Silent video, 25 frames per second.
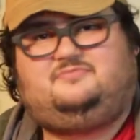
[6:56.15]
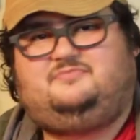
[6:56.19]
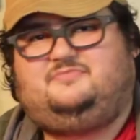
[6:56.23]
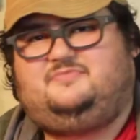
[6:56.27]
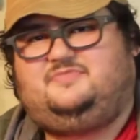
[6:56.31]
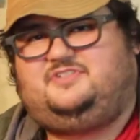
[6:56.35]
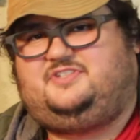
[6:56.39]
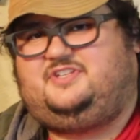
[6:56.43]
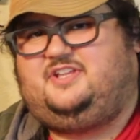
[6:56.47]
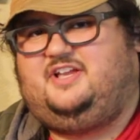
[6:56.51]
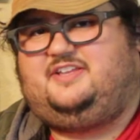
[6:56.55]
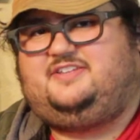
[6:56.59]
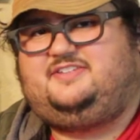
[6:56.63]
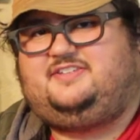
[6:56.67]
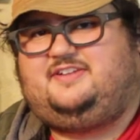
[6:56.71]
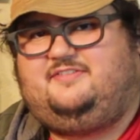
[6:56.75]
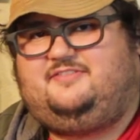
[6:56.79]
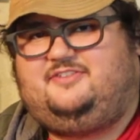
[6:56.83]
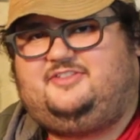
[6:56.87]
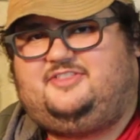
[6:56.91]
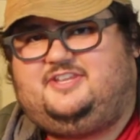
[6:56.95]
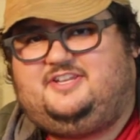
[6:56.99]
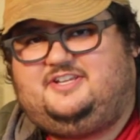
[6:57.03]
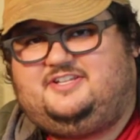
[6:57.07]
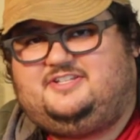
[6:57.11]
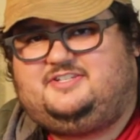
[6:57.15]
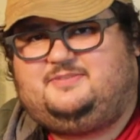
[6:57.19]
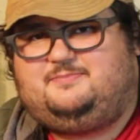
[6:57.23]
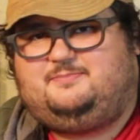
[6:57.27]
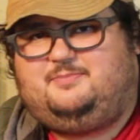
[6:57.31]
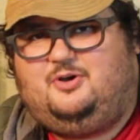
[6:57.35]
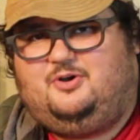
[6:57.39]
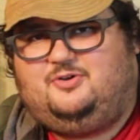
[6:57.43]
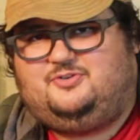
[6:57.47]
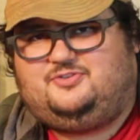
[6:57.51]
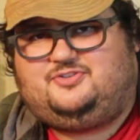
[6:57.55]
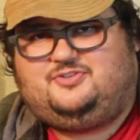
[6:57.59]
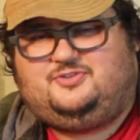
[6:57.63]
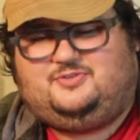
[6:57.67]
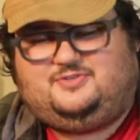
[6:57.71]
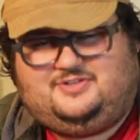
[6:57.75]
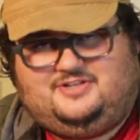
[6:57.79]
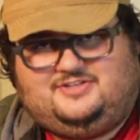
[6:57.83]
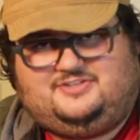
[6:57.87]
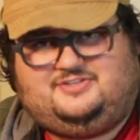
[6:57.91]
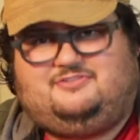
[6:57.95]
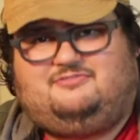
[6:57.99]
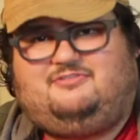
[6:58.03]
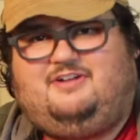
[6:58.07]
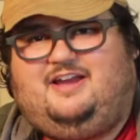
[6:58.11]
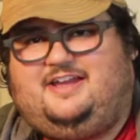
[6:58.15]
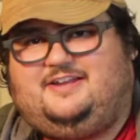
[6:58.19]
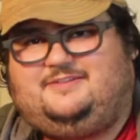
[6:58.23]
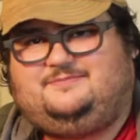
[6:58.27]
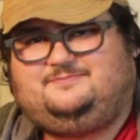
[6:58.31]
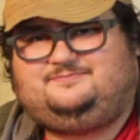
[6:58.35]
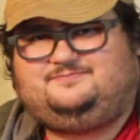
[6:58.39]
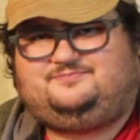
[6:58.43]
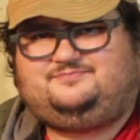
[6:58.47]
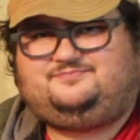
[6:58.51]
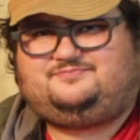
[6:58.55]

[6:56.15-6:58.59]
It does everything it's supposed to, does it right.